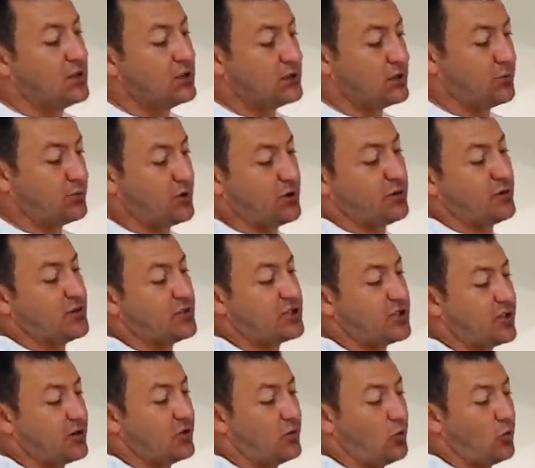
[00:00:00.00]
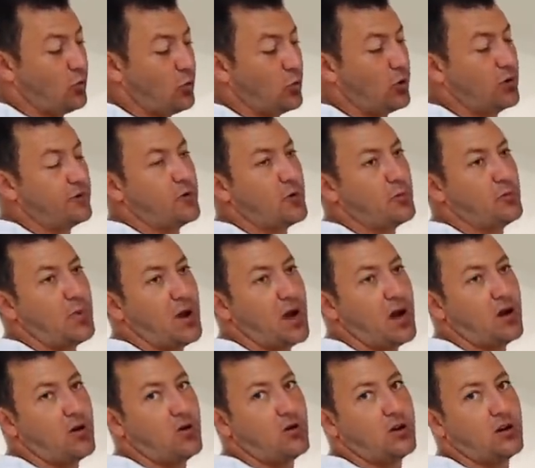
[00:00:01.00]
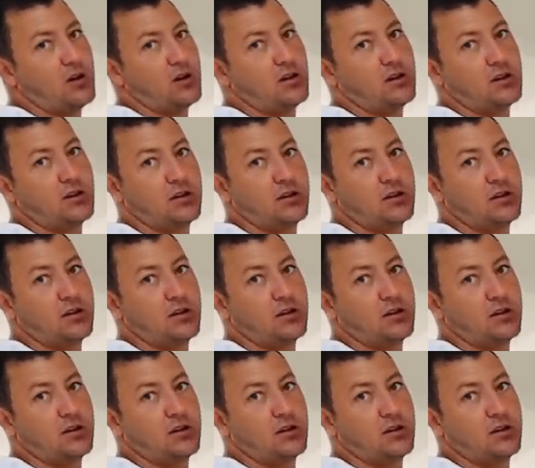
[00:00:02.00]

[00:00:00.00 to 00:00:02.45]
So you pretty much get all of your power